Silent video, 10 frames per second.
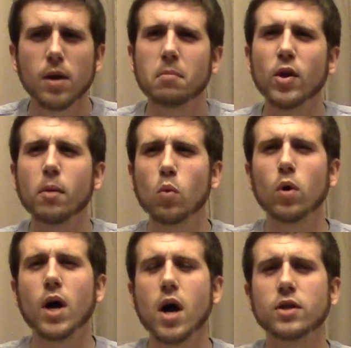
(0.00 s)
My number
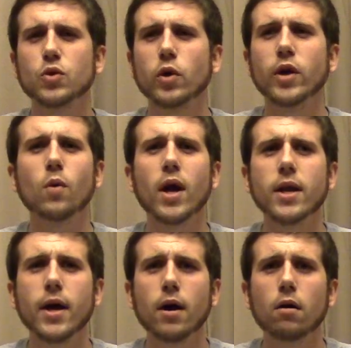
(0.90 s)
one hottest rookie right
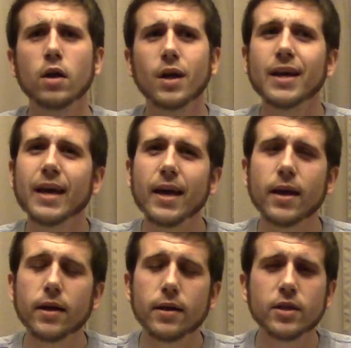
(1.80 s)
now,
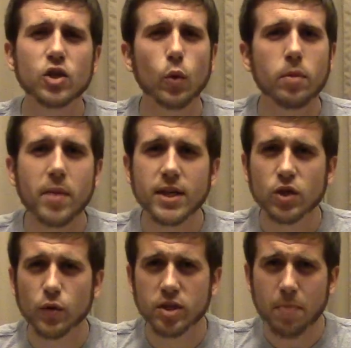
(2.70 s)
and it's only
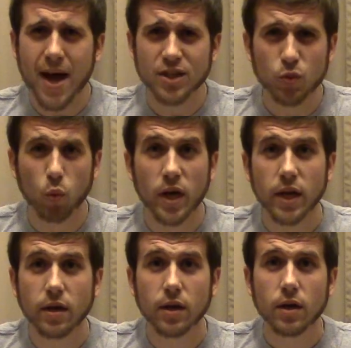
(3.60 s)
based on this past
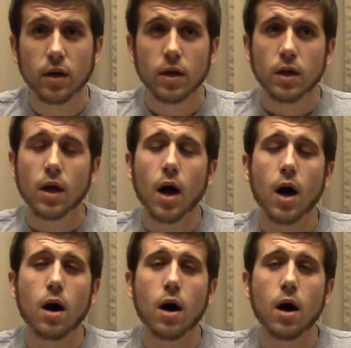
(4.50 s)
week, but